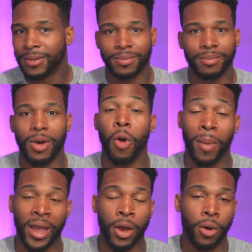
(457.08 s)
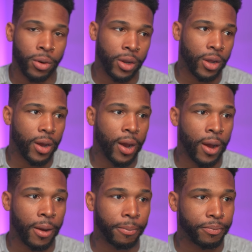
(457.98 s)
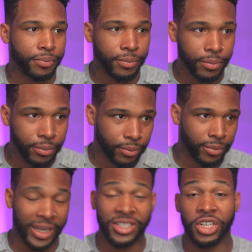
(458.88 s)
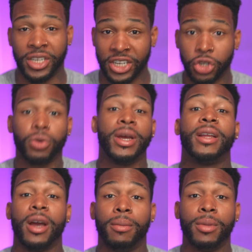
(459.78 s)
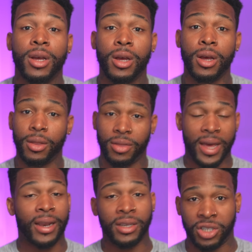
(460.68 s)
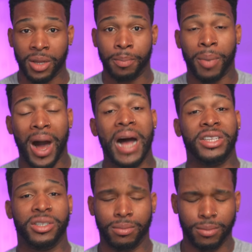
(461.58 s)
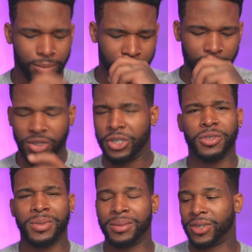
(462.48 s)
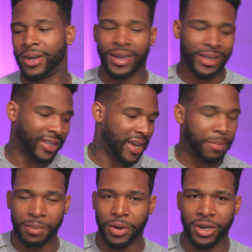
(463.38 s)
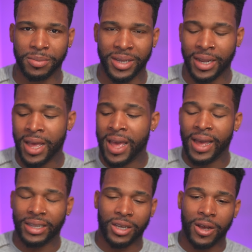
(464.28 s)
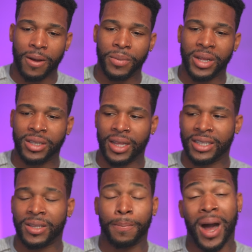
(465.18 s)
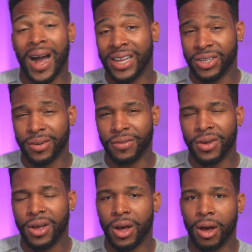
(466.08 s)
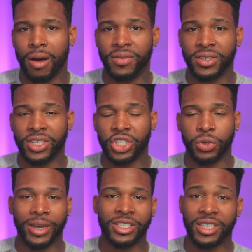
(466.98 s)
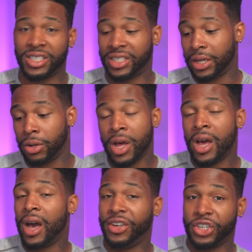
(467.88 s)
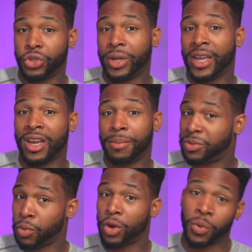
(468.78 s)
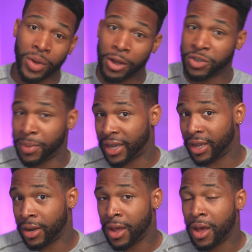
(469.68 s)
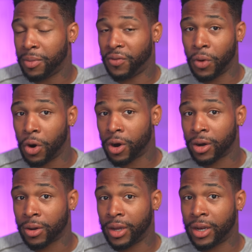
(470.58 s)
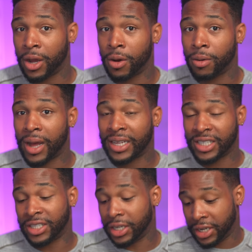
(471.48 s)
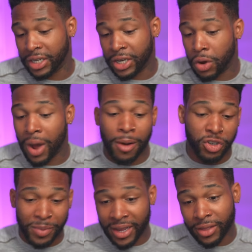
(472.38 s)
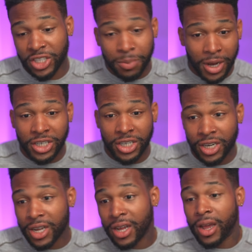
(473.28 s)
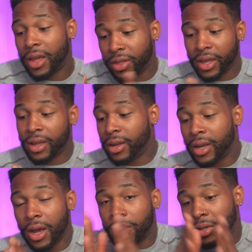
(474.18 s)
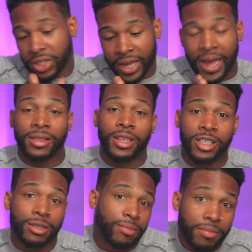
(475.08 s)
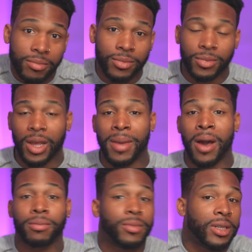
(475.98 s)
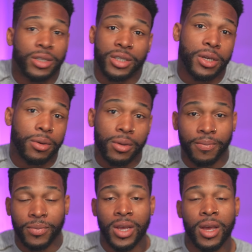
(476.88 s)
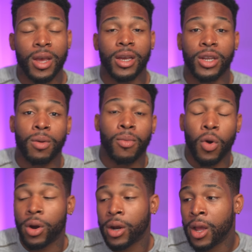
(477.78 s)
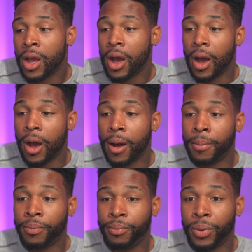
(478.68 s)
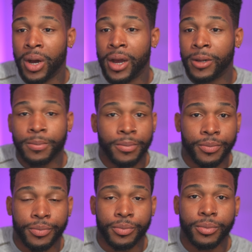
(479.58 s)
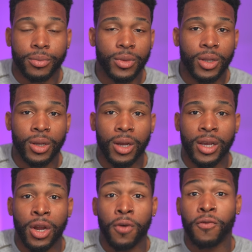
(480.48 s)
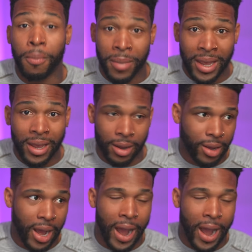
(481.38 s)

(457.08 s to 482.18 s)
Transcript: on my own. It's additional income that is the positive. Excuse me, I'm sorry, I have the epic bars. I mean, that's the positive of the situation. It's still additional income. It's more than what I was making before, you know. I was making this much, and then, you know, you just add this amount and it's still, you know, more. But, you know, for me, I